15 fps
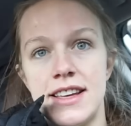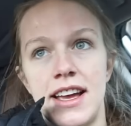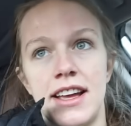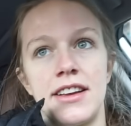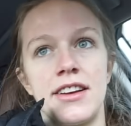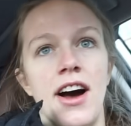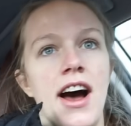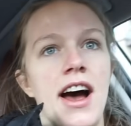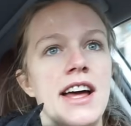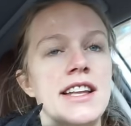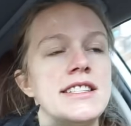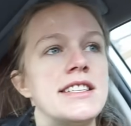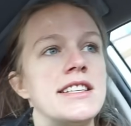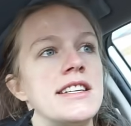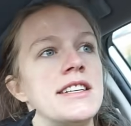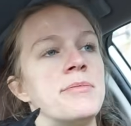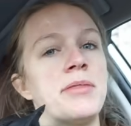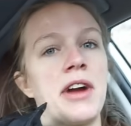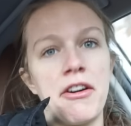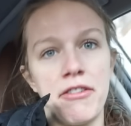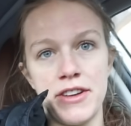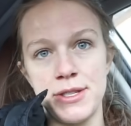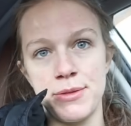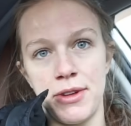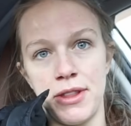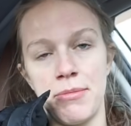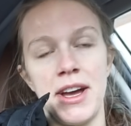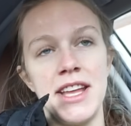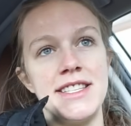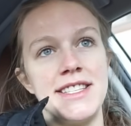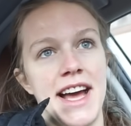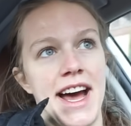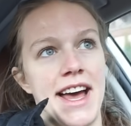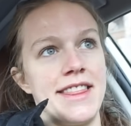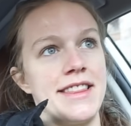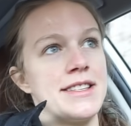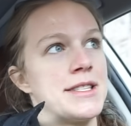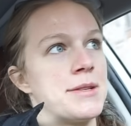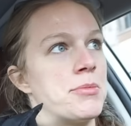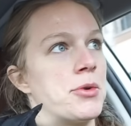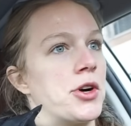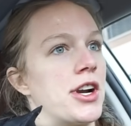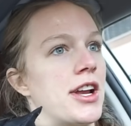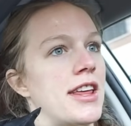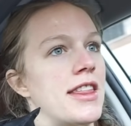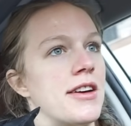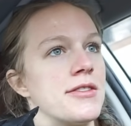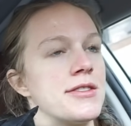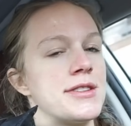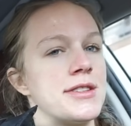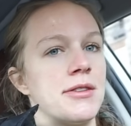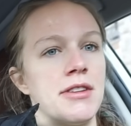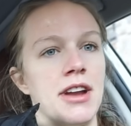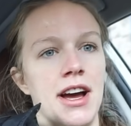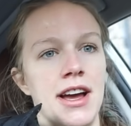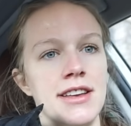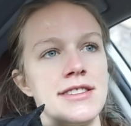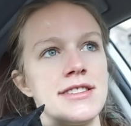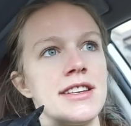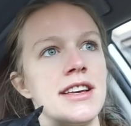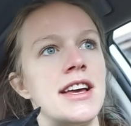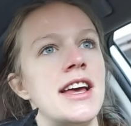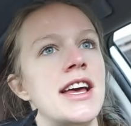I got breakfast with my dad this morning. That was so nice.